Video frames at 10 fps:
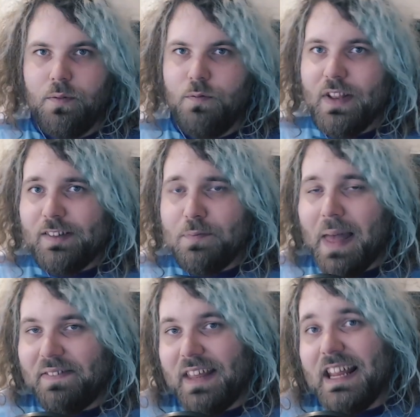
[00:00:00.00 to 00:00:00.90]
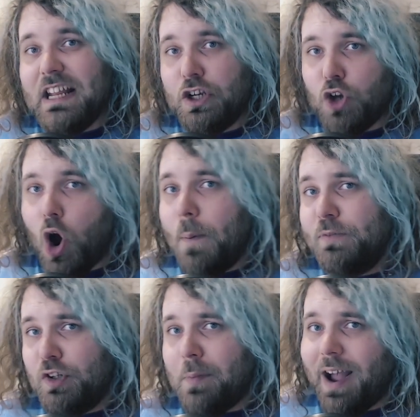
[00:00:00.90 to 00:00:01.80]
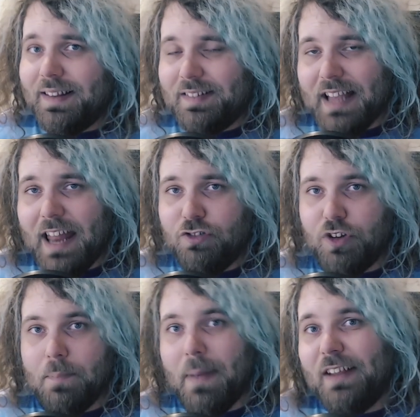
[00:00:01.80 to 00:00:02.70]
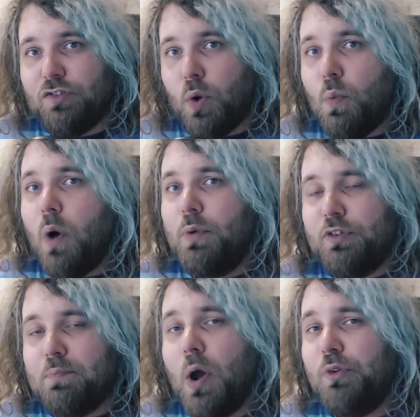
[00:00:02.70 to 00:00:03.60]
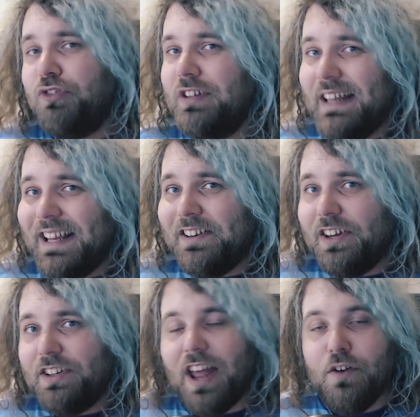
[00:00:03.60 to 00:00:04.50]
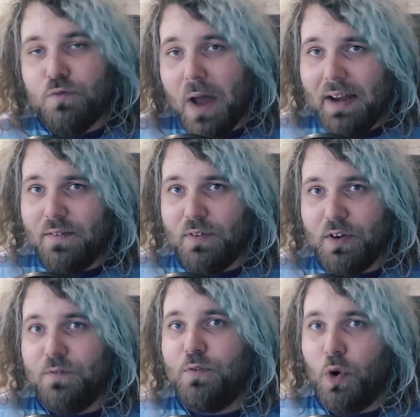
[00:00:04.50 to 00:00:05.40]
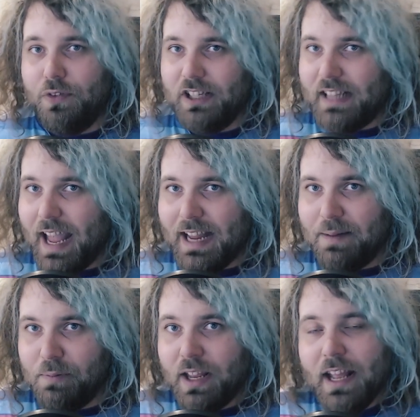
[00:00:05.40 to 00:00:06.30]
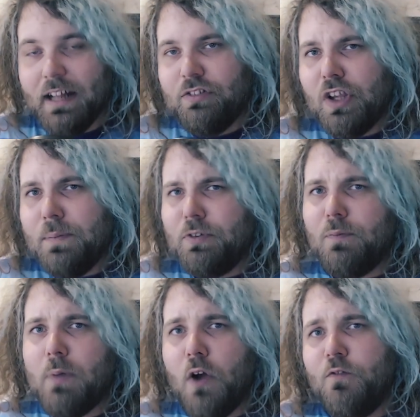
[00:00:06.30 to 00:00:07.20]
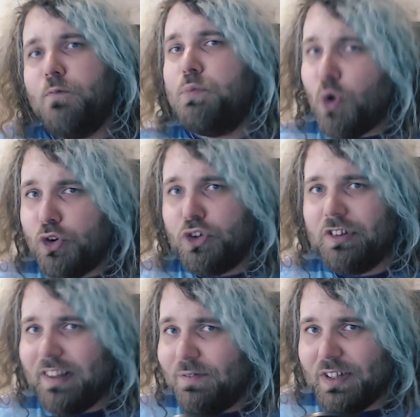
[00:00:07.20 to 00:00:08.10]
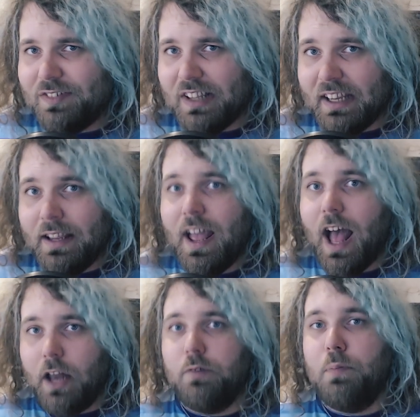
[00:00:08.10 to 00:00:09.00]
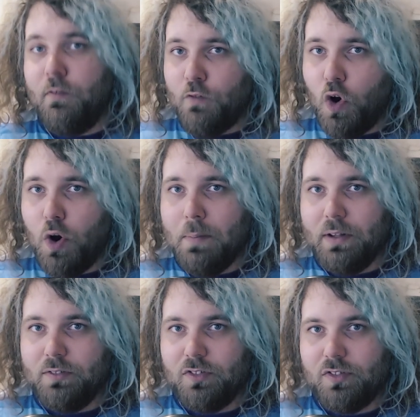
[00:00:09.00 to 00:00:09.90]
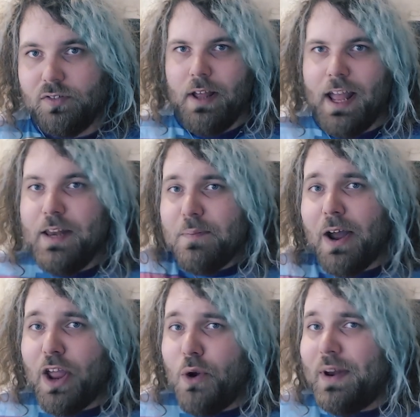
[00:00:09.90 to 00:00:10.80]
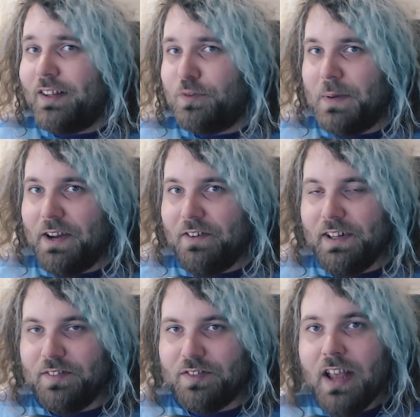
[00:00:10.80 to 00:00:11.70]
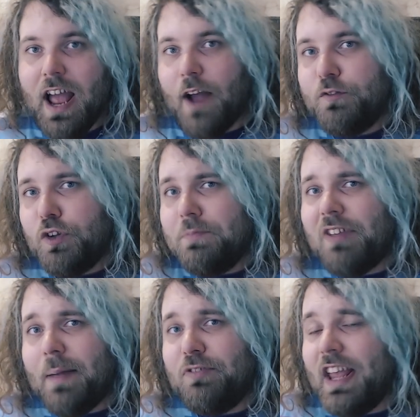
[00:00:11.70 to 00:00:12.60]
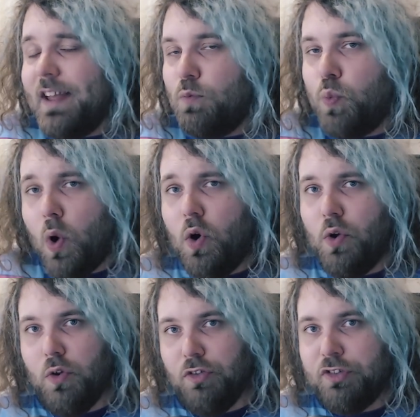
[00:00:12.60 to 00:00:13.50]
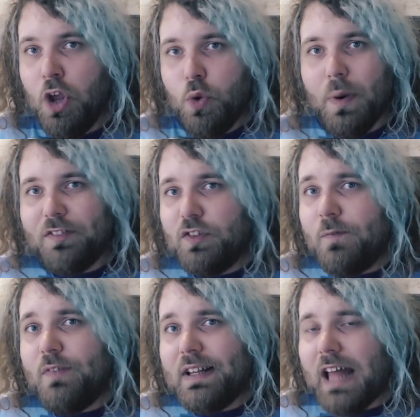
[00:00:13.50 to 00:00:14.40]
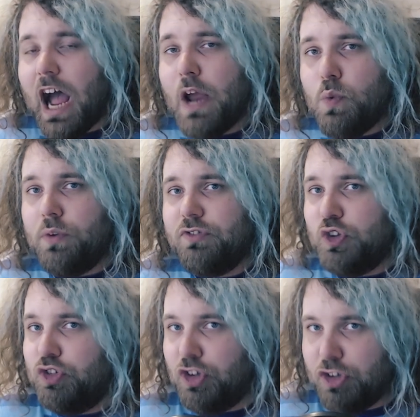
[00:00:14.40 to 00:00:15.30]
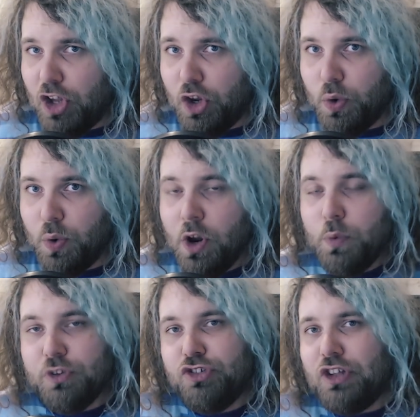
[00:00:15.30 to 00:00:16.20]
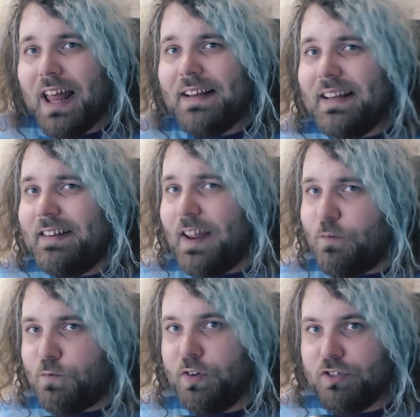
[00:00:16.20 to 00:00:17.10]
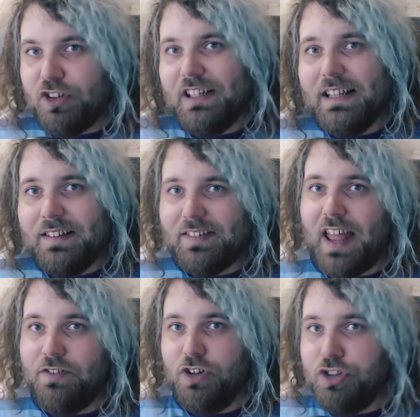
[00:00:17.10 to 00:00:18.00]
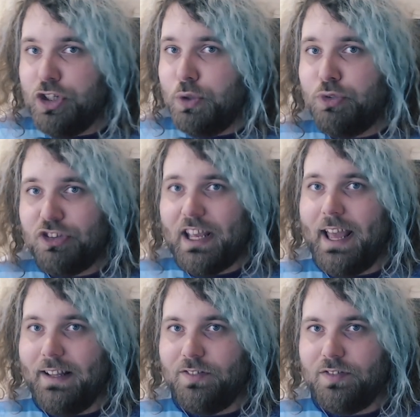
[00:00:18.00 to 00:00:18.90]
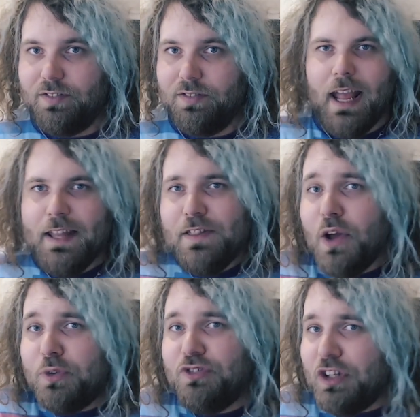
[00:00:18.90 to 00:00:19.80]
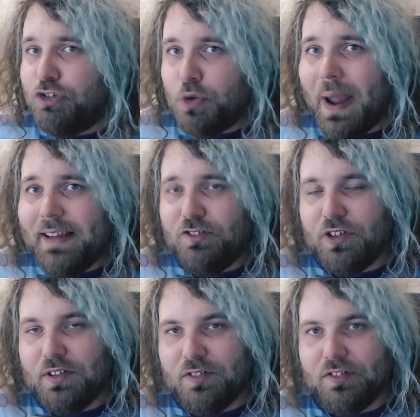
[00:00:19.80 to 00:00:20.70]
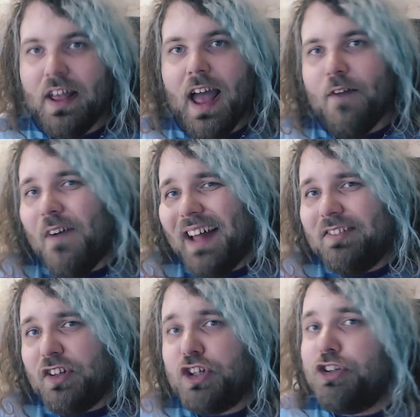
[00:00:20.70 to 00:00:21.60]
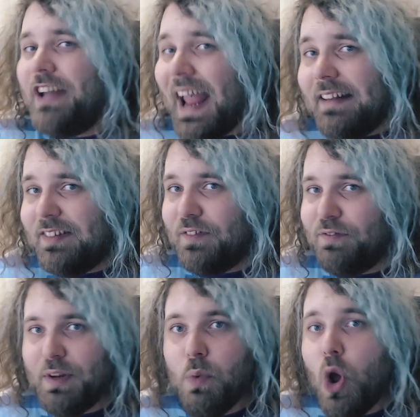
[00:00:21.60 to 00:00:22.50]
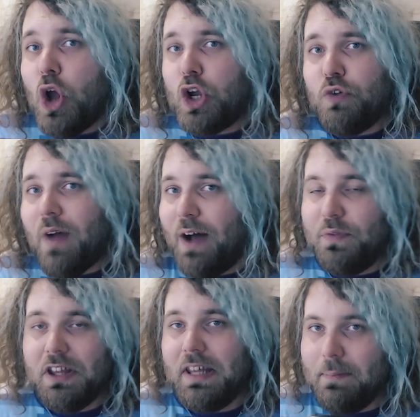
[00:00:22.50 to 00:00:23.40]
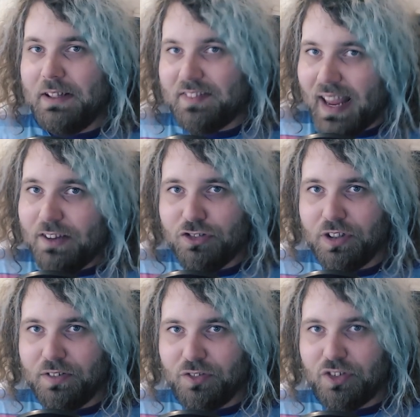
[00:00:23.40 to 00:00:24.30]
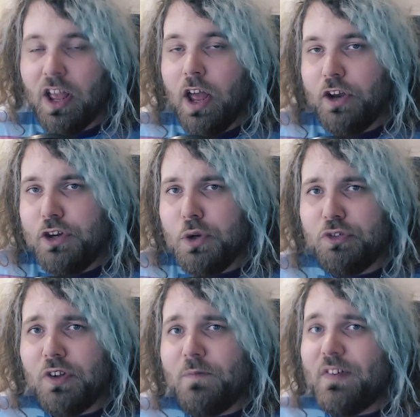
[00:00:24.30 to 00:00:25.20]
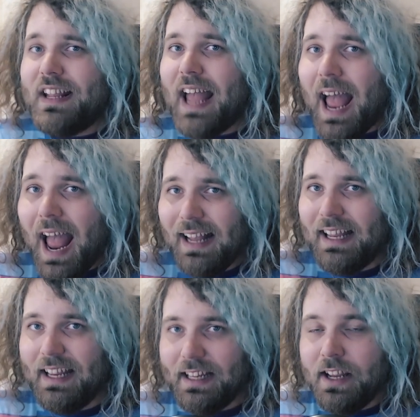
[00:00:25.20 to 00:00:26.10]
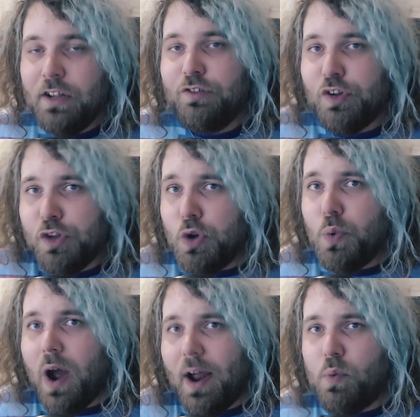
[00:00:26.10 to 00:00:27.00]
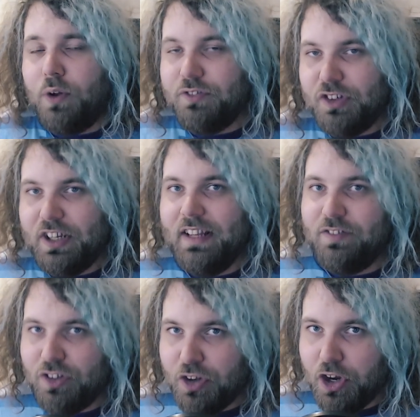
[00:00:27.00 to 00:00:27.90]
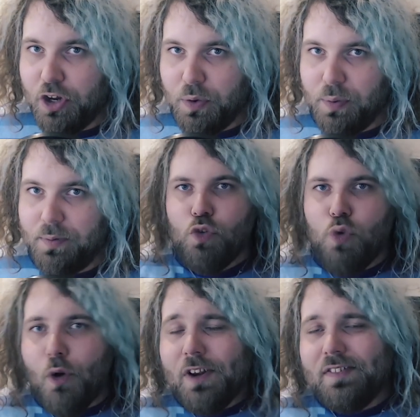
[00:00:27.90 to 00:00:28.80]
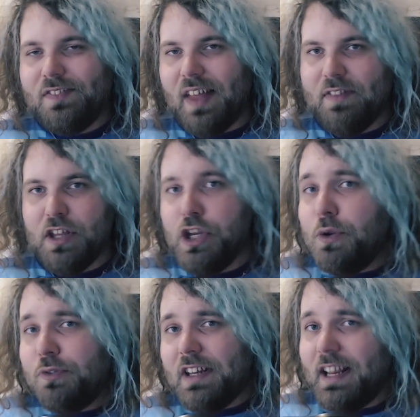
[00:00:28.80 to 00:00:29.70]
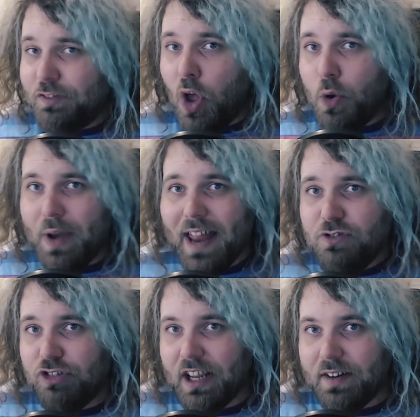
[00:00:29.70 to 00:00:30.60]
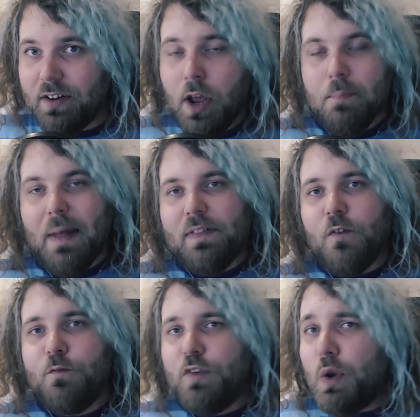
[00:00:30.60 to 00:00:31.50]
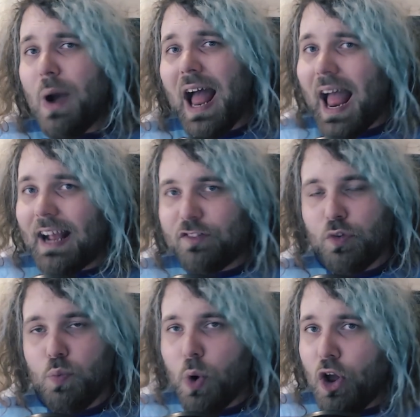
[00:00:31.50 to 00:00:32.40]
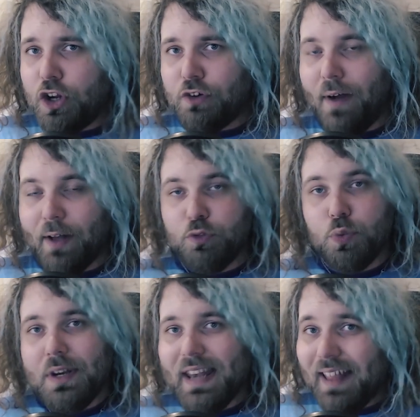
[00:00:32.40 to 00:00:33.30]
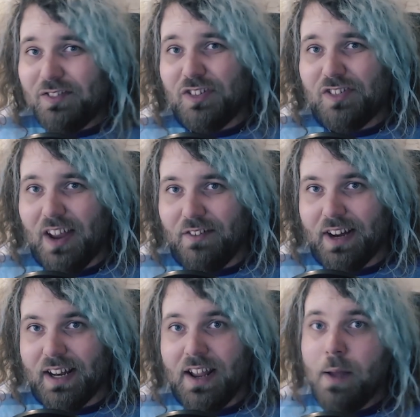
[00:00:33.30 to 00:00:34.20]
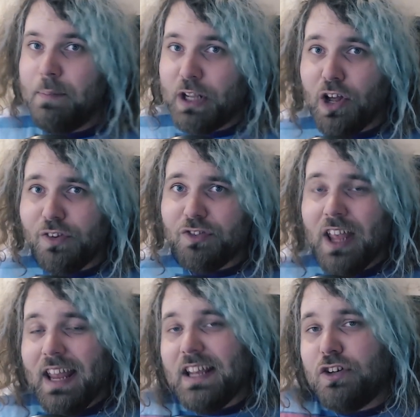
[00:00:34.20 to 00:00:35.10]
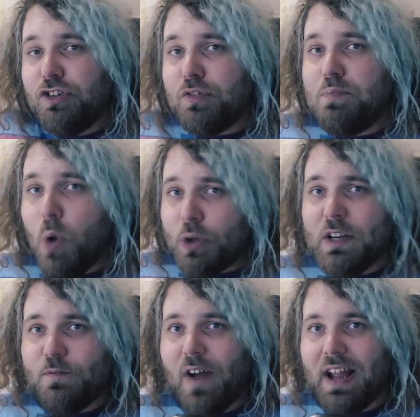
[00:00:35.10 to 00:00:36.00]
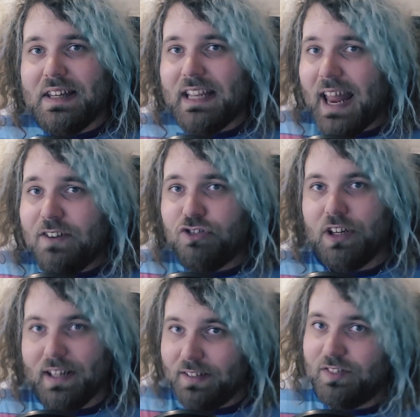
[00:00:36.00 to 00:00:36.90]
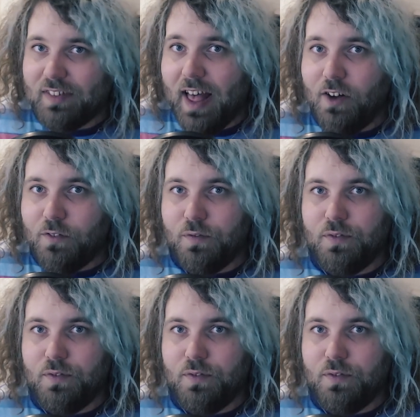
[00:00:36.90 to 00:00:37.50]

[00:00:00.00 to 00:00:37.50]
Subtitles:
This meant that he could optimize the engine based on what was most needed and relevant for the game, in terms of both productivity and performance. In my own experience, I've sometimes hit walls where something that I wanted to do was slightly different to the intended use case. In those situations, I've had to creatively work around the limitations and do something hacky to do what I wanted it to do. Rodders said that using his own engine meant that fewer hacks and workarounds were necessary because he could just modify the engine itself.